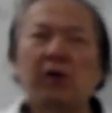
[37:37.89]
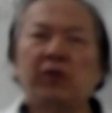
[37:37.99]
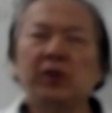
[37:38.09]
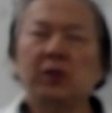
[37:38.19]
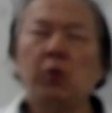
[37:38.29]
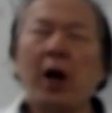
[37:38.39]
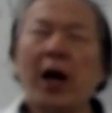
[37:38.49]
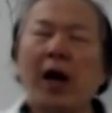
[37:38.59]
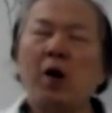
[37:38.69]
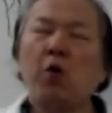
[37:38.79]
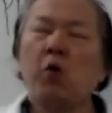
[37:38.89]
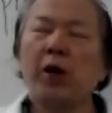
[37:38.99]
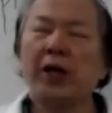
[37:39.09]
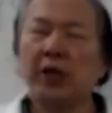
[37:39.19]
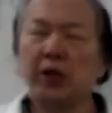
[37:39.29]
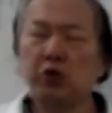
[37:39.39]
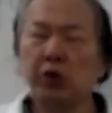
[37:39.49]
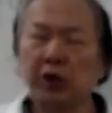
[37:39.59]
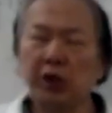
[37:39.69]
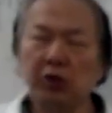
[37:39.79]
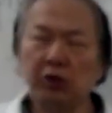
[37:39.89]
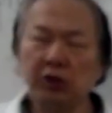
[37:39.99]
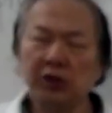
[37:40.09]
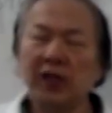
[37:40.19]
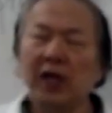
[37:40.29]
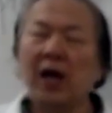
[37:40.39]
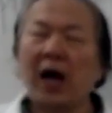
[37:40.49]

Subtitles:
First one, we introduce